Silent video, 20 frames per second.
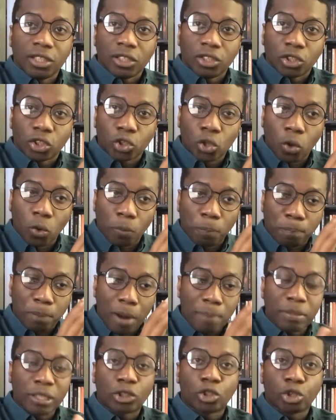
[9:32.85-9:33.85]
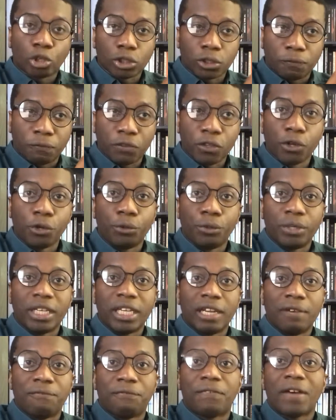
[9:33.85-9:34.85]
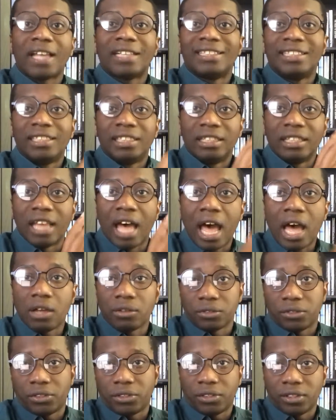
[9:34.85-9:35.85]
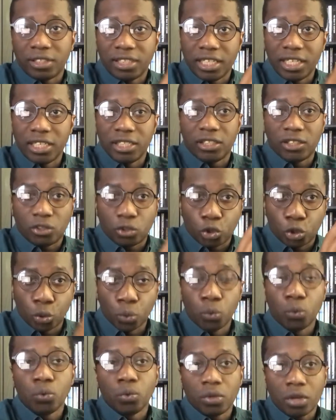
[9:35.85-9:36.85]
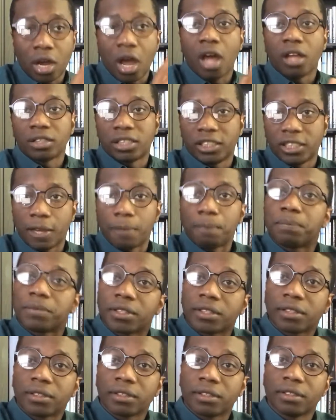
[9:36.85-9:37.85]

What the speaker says: So public choice theory in fact denounces these two concepts.